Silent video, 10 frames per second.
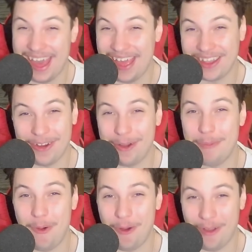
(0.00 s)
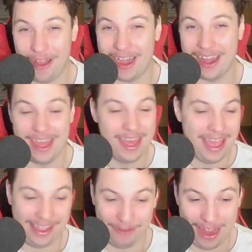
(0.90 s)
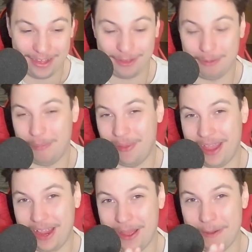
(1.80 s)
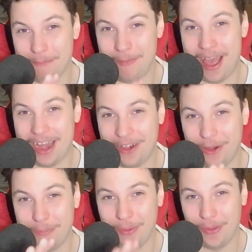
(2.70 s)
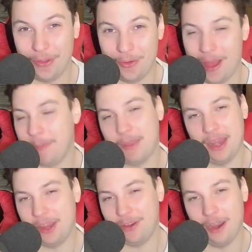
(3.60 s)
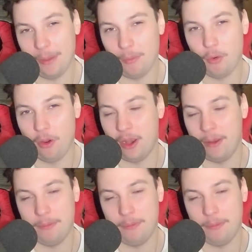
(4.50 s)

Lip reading: You're a moron. And we're actually going to be playing Minor Balloon. I'm kidding, you're not a moron.